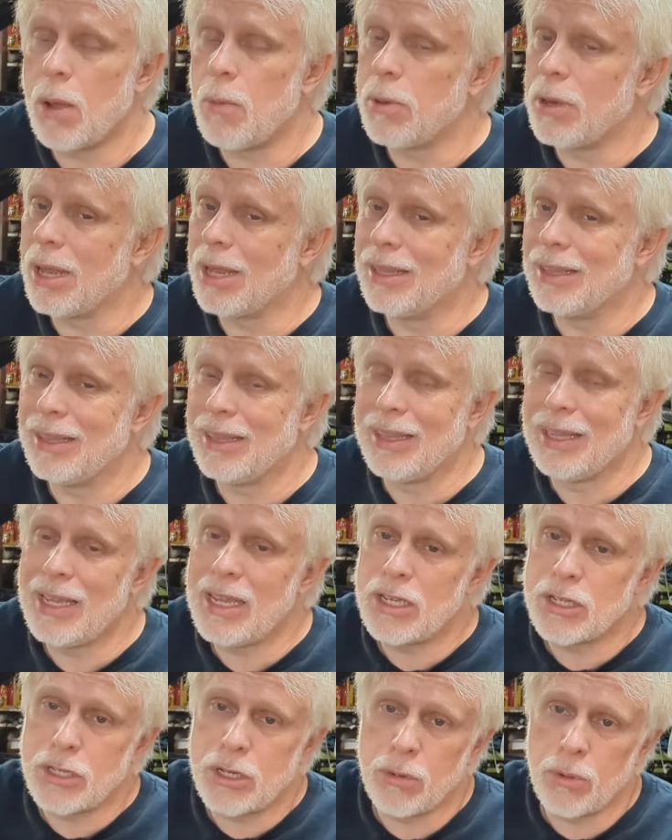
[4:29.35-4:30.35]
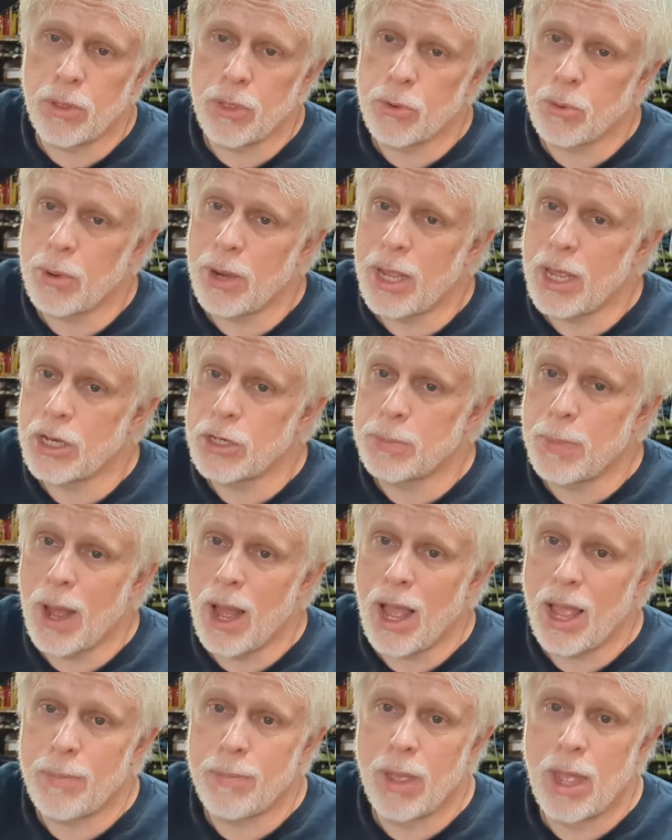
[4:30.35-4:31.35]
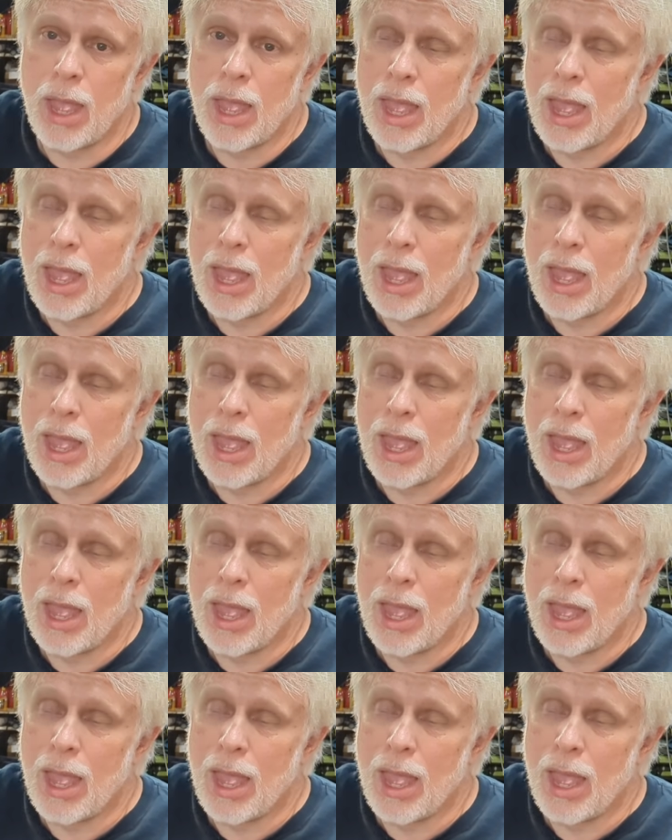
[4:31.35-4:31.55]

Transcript: I would at least do a 3-inch pipe